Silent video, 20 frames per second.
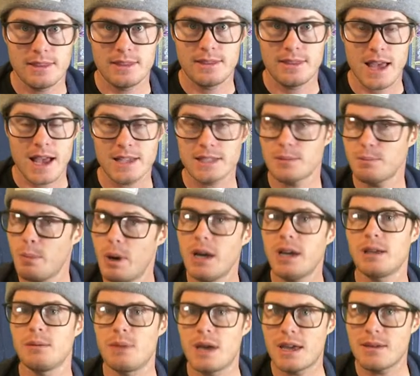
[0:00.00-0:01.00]
That's
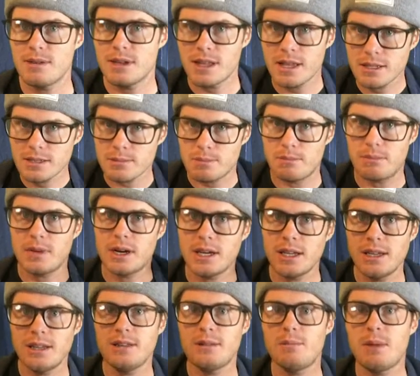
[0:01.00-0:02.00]
money, baby. That's
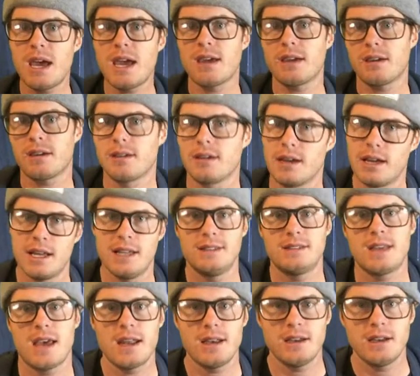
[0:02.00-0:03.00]
money in the bank. In
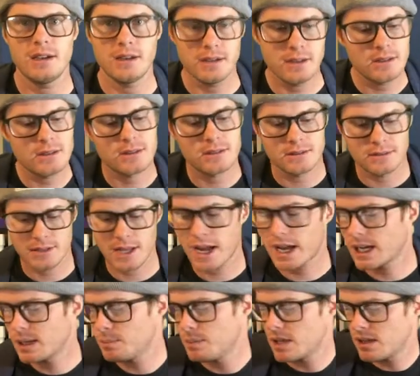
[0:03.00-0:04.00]
10 years,
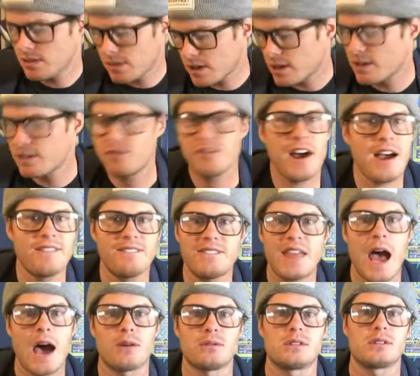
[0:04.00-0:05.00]
that could be
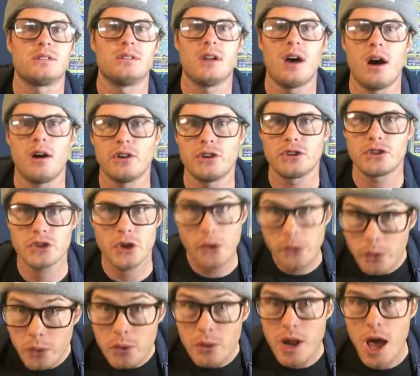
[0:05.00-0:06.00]
$35,000.
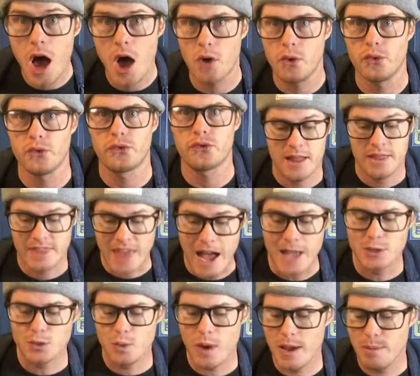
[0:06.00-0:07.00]
Who knows?
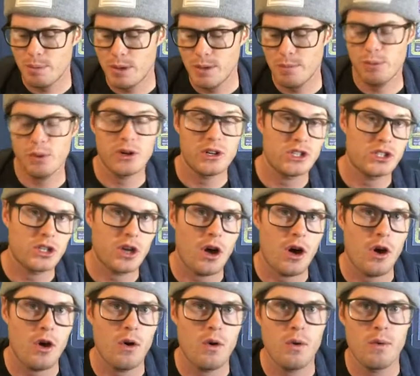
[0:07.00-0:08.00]
That's why people are
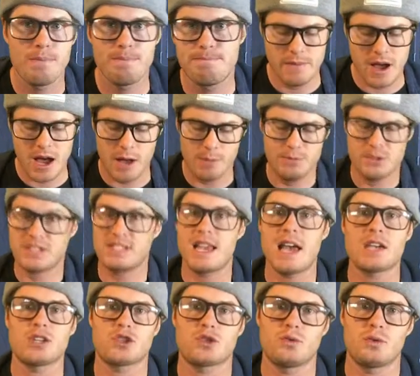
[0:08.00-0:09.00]
so
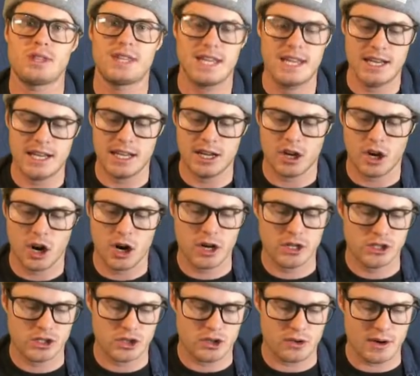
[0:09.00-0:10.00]
obsessed with getting
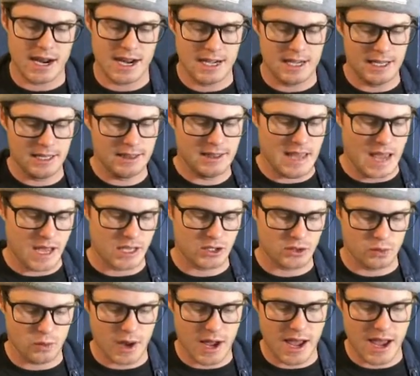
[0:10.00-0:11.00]
cards graded.
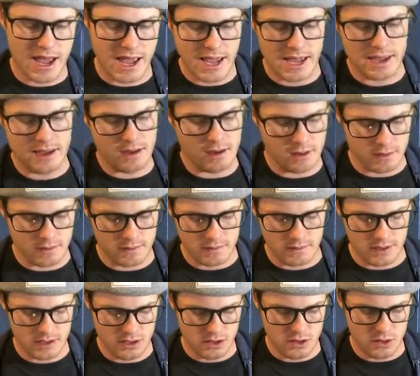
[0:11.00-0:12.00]
That's why
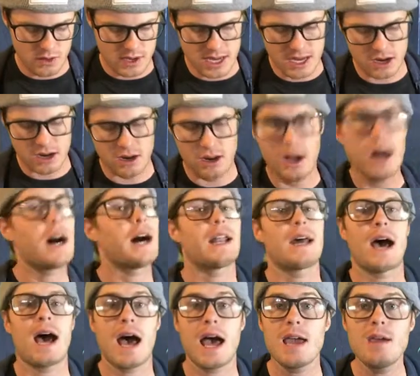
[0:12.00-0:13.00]
you hear a lot
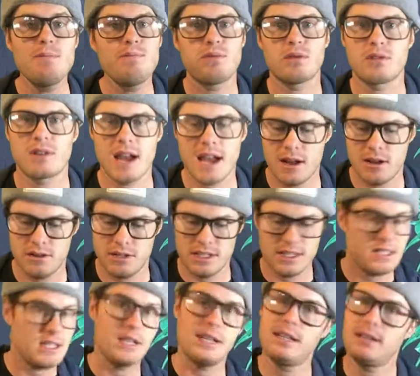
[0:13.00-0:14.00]
of hype around,
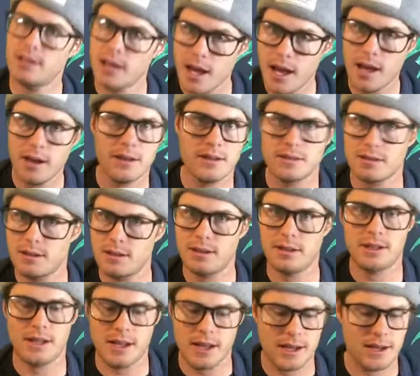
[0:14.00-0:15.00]
is it a 10? Is it a
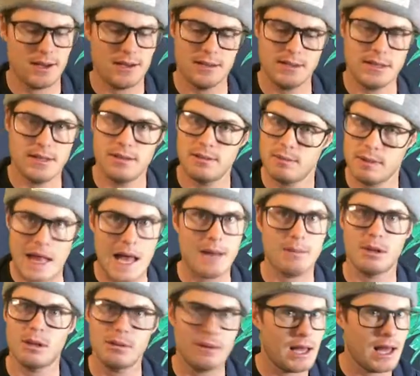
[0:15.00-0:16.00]
9? Is it blah,
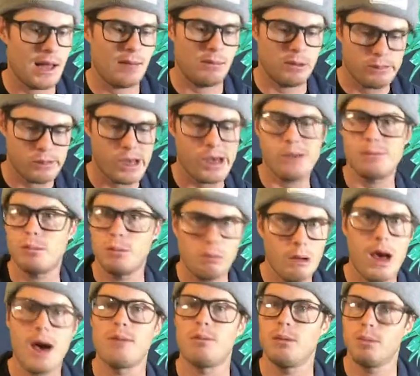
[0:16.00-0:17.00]
blah, blah, blah, blah, blah,
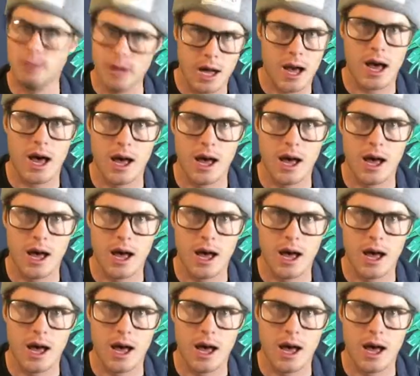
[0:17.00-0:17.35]
blah, blah, blah.